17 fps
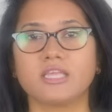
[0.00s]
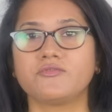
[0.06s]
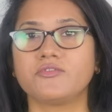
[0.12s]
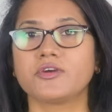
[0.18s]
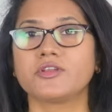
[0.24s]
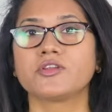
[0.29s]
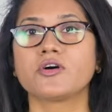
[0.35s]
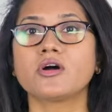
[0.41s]

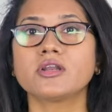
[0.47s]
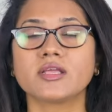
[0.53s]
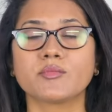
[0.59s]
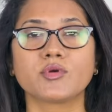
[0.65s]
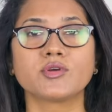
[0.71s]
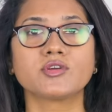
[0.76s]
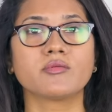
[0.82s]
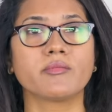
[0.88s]
If you're not
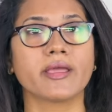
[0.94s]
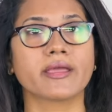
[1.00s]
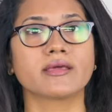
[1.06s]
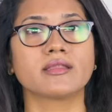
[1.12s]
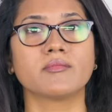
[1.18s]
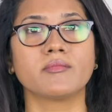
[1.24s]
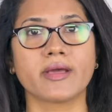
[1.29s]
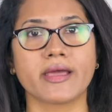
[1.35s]
able to make
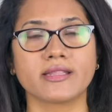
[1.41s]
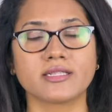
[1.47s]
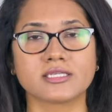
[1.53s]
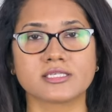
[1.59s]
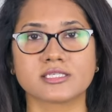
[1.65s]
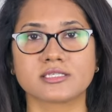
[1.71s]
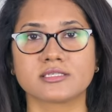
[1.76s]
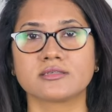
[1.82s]
an
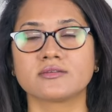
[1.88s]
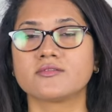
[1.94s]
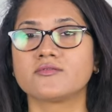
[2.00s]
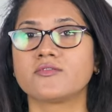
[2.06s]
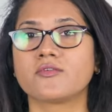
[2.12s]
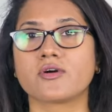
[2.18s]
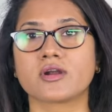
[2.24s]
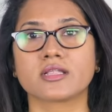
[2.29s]
amends
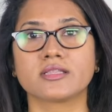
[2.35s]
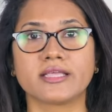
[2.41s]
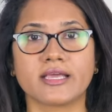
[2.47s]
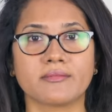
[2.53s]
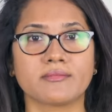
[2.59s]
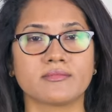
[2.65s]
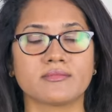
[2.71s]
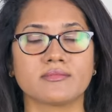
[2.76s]
for
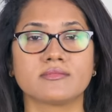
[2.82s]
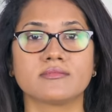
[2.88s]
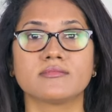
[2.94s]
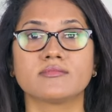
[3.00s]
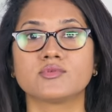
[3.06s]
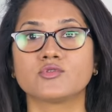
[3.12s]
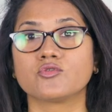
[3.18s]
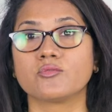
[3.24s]

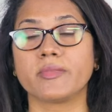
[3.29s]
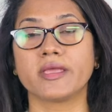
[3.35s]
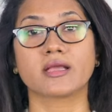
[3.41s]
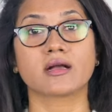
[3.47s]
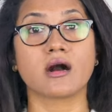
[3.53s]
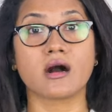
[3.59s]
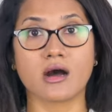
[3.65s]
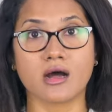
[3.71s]
them to
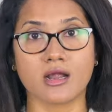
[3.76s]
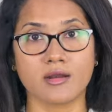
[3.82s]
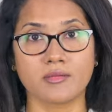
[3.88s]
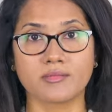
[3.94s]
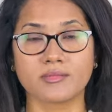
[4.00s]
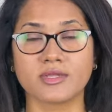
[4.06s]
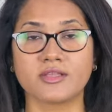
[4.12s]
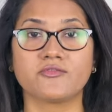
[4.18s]
make
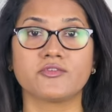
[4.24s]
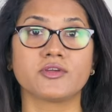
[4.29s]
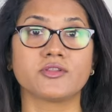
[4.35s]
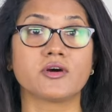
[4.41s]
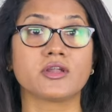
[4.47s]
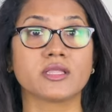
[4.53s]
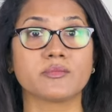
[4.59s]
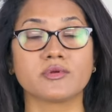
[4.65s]
harm, if you're
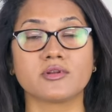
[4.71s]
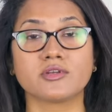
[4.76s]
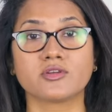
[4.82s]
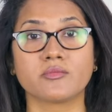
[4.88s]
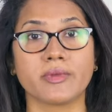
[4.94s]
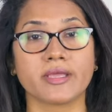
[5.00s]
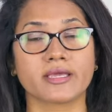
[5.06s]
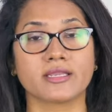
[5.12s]
not able
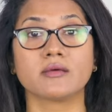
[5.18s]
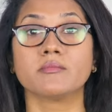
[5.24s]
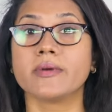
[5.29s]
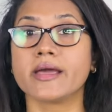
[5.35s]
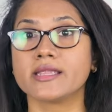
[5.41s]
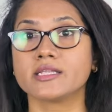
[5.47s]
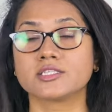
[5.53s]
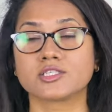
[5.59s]
to make an
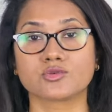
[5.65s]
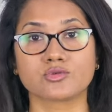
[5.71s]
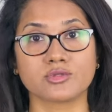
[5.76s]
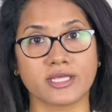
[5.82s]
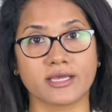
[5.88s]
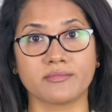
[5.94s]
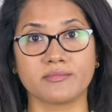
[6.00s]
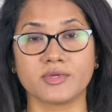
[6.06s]
amends to
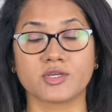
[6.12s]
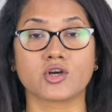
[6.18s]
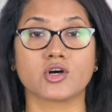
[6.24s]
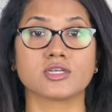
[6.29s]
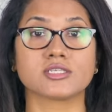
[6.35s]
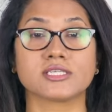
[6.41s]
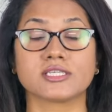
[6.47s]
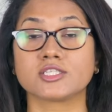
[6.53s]
them
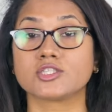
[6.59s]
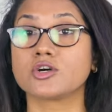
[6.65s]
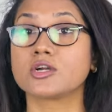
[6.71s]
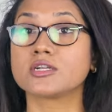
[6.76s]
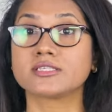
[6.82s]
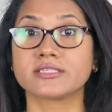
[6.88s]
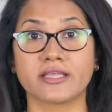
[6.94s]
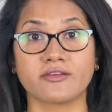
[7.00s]
because it's
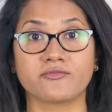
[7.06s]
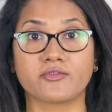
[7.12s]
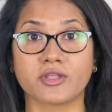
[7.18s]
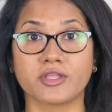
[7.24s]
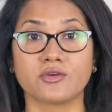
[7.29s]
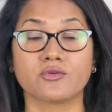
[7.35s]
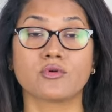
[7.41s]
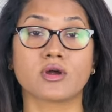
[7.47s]
not safe for
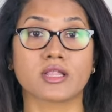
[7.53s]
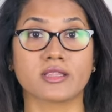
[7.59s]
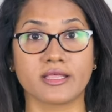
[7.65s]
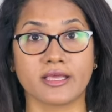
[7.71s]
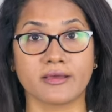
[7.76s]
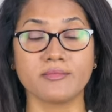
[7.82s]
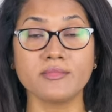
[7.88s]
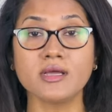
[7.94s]
you or
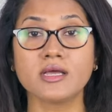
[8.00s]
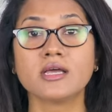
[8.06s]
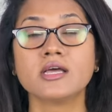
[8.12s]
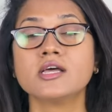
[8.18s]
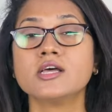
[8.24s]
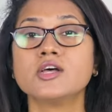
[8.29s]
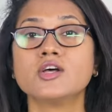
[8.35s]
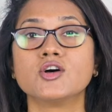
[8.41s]
them,
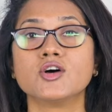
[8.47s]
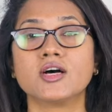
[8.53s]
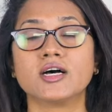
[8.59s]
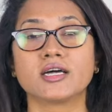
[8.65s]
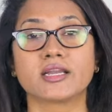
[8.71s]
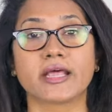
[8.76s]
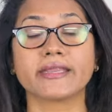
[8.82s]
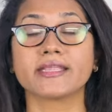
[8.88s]

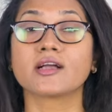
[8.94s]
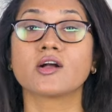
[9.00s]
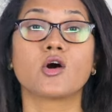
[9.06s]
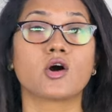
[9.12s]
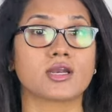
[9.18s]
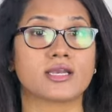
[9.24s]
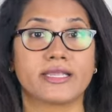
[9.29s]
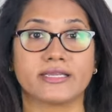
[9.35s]
write a
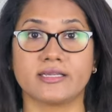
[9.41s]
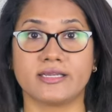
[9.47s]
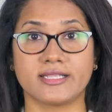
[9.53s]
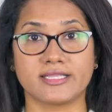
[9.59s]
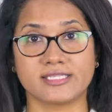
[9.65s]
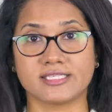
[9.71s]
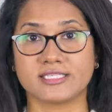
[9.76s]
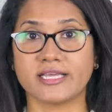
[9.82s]
God letter
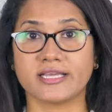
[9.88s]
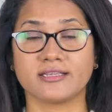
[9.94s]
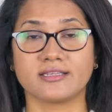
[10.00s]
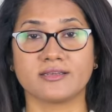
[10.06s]
instead.